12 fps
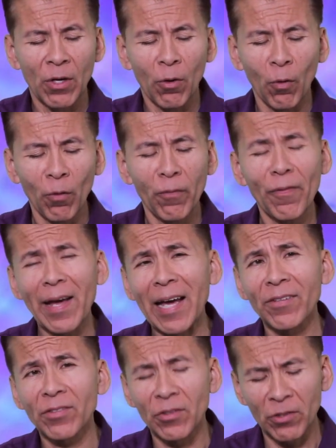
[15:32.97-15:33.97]
Hold
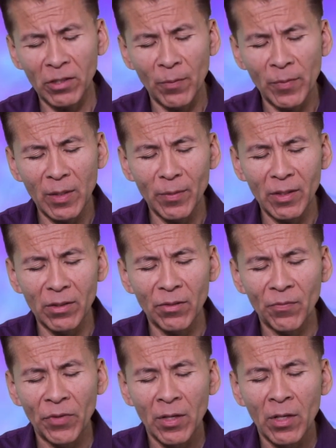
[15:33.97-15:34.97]
fast in your
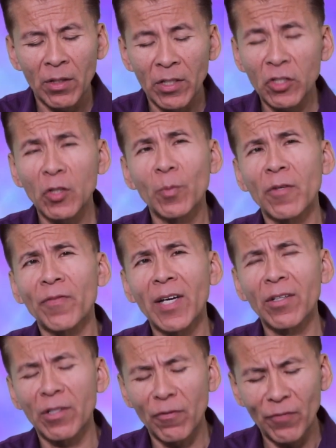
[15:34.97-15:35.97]
commitment, lest you be
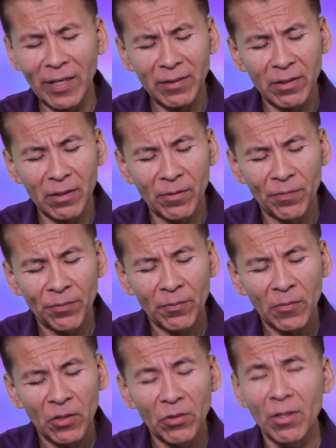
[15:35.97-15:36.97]
found defected
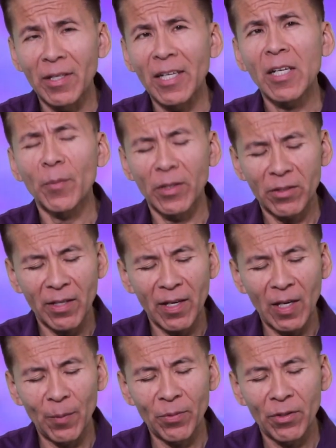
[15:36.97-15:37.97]
to the enemy's
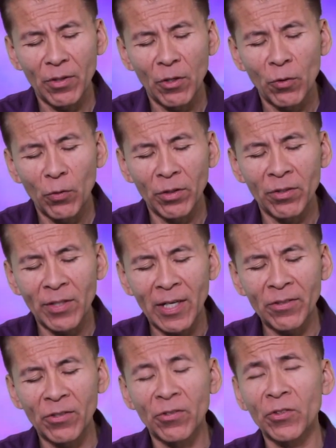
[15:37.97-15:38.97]
camp who
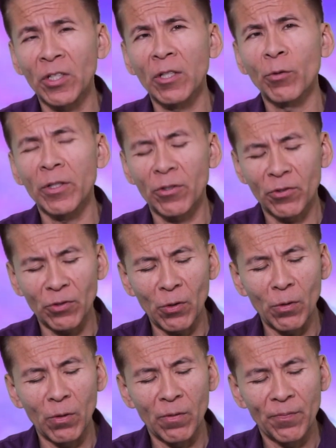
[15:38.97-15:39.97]
desires to steal away your
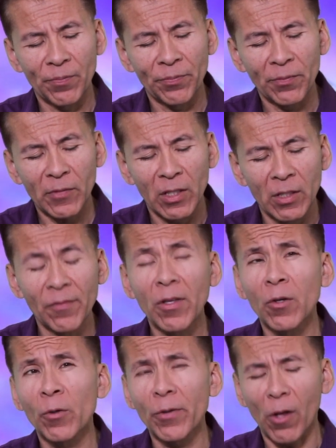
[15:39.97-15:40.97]
soul. Love
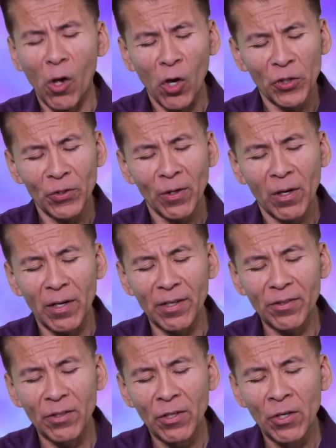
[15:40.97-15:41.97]
the Lord with all your
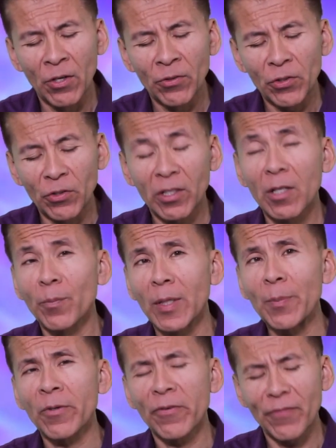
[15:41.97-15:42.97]
heart so you can
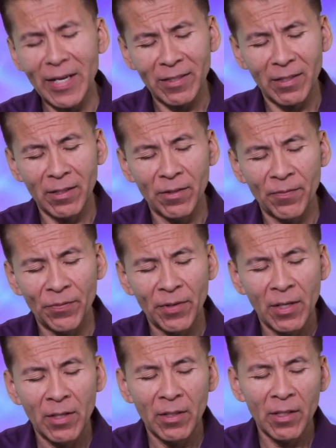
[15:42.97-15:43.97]
be perfected
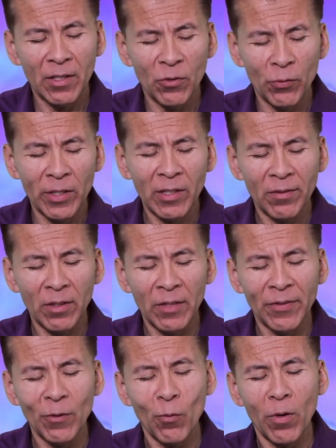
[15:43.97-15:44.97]
and drink of the
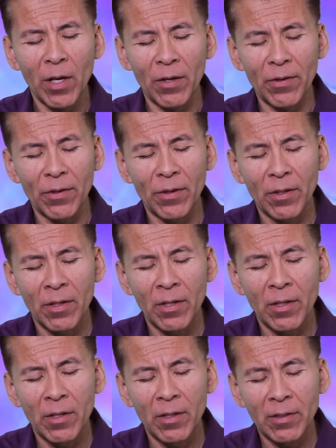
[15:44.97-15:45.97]
living water
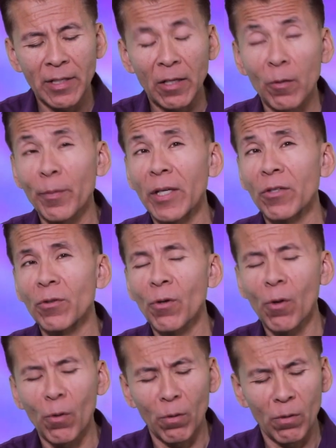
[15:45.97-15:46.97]
that'll make you
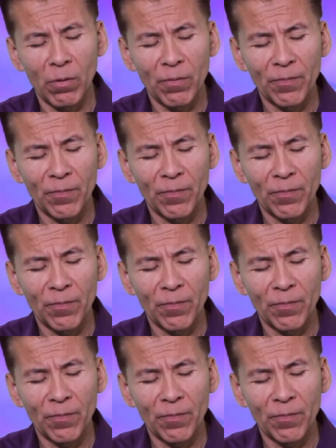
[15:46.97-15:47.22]
whole.